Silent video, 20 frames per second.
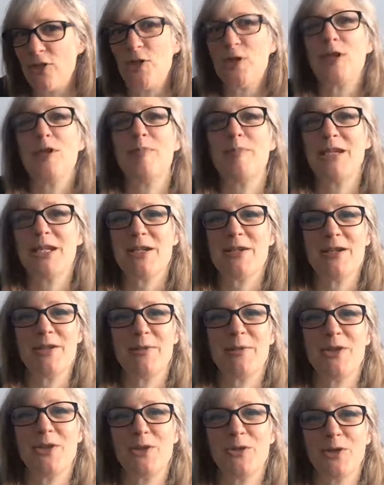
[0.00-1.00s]
you could be doing
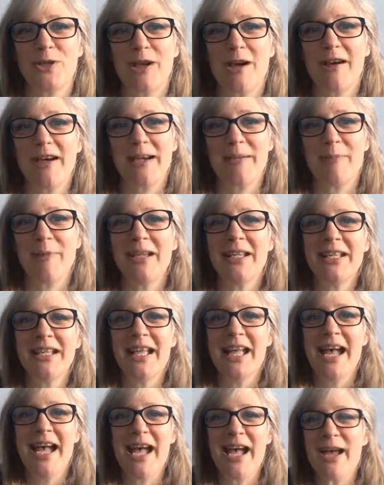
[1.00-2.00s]
with your time
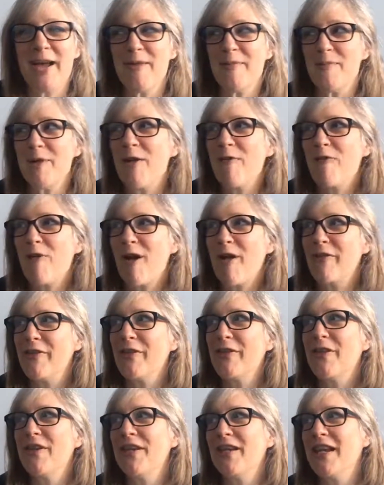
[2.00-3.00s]

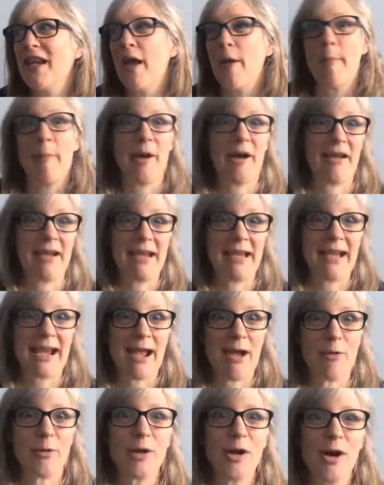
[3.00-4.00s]
rather than buying
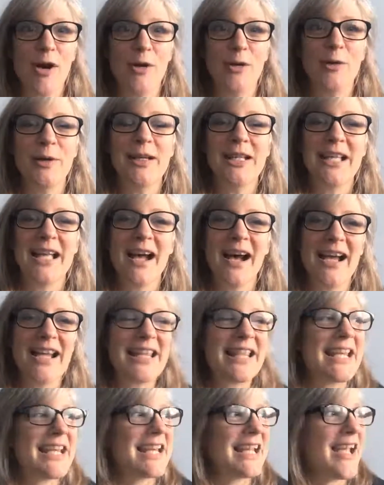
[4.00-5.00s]
alcohol. I
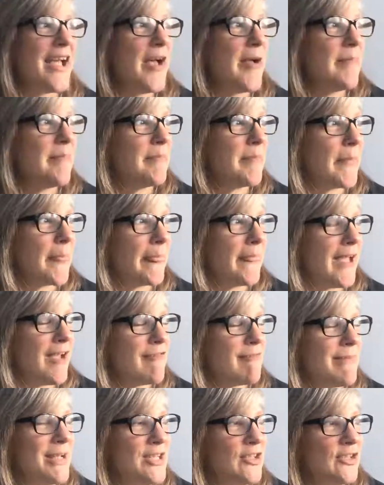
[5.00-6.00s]
think
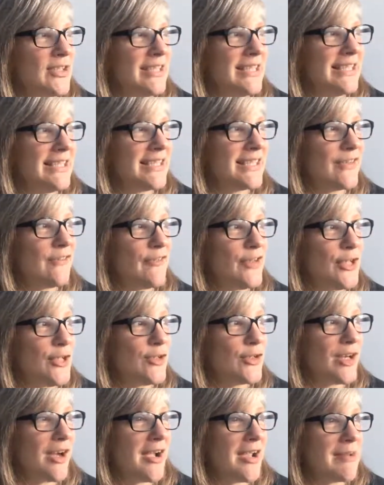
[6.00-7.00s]
I've mentioned this a few
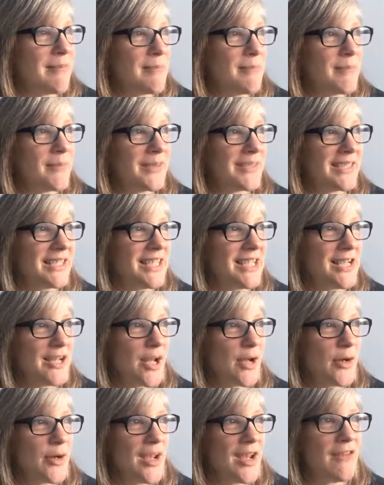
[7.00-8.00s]
times, you
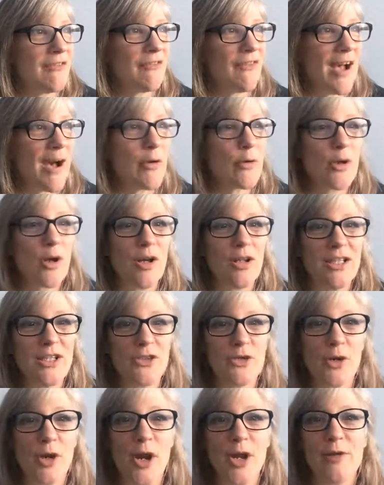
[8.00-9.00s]
know, if alcohol
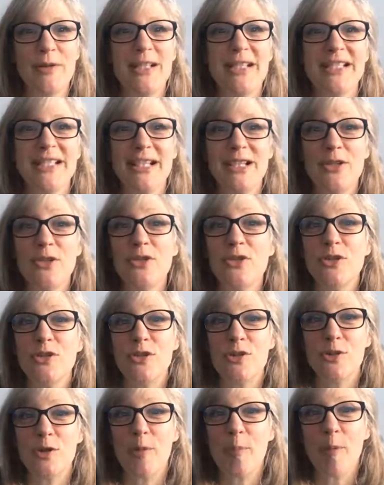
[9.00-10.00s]
is your only solution
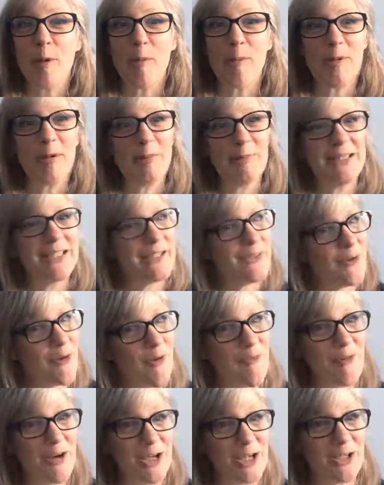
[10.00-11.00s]
to a problem, it's not
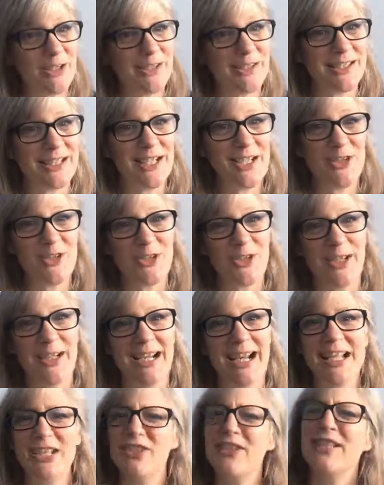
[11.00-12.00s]
a very good solution,
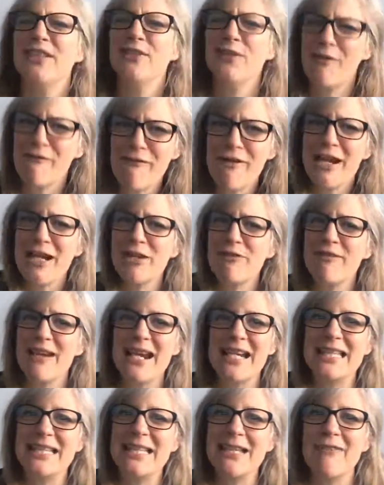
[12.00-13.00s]
and actually it's not very
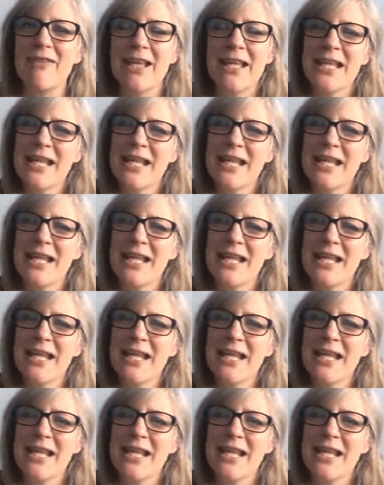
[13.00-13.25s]
creative,